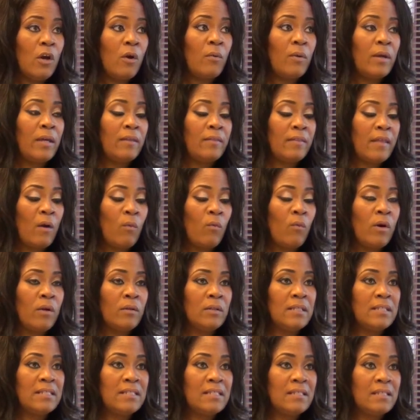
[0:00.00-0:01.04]
knowing
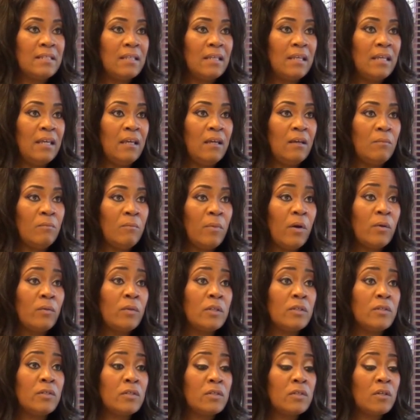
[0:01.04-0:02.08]
that wellness is the key
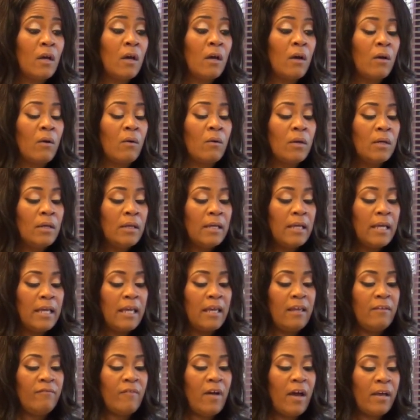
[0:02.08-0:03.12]
component. So
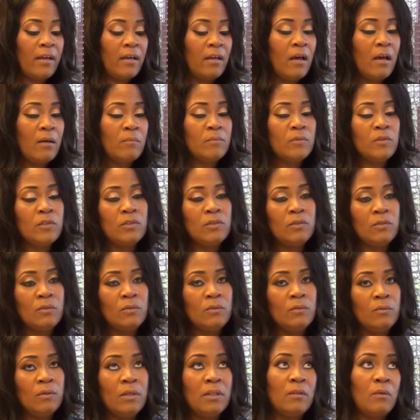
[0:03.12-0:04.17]
if I come
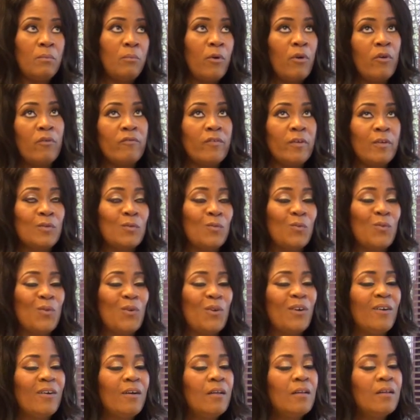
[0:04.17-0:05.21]
to, in the
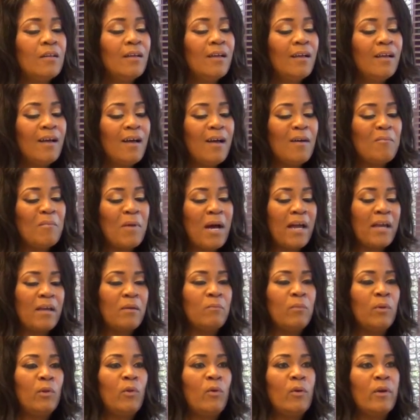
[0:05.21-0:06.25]
perfect world,
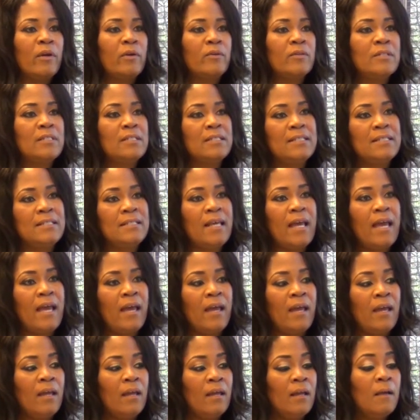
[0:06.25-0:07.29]
my employer to
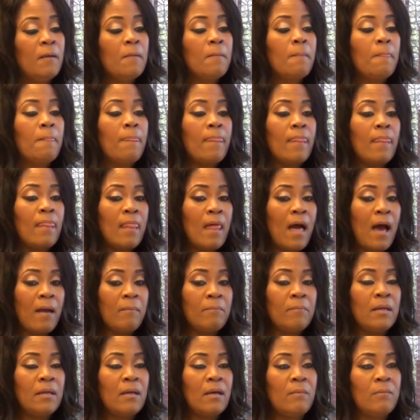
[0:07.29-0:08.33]
say,
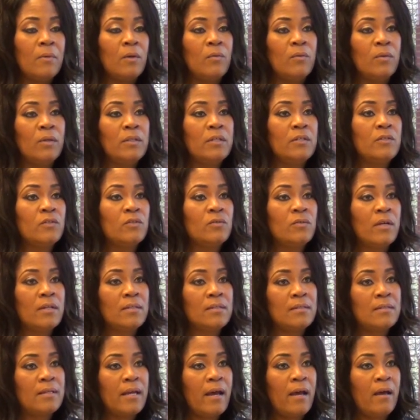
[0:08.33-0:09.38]
I'm becoming really
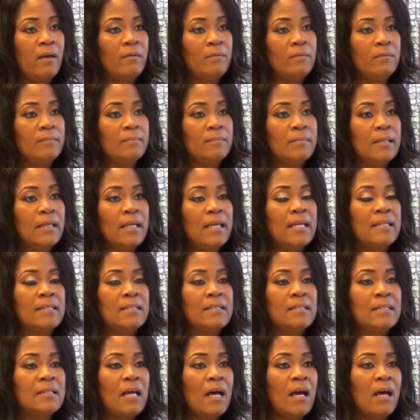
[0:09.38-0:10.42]
stressed out.
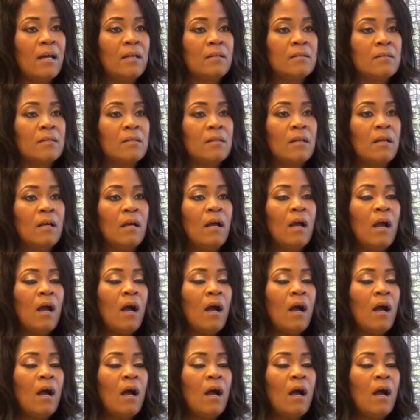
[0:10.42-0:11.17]
Mm-hmm. It's not,